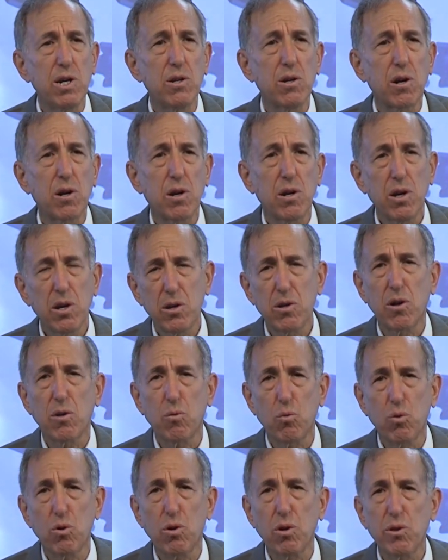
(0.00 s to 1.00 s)
in
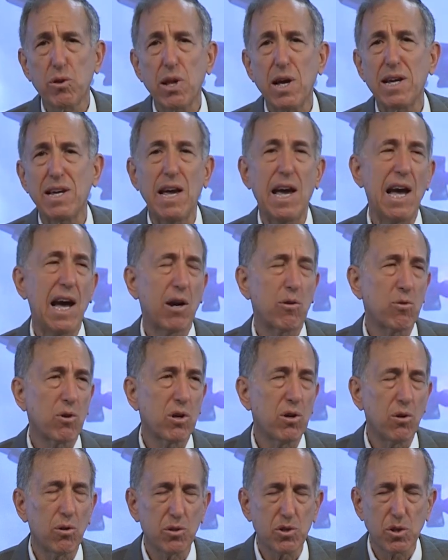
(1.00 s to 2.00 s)
our world, like
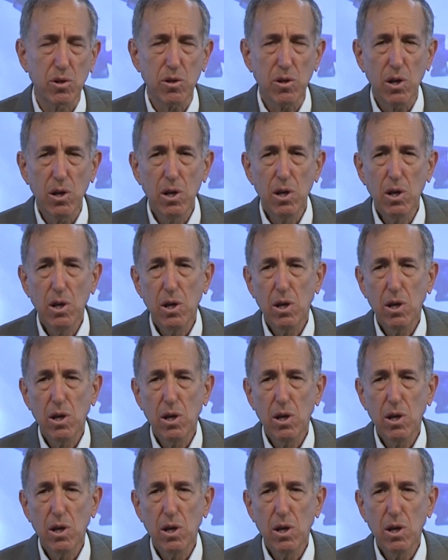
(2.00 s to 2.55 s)
agriculture,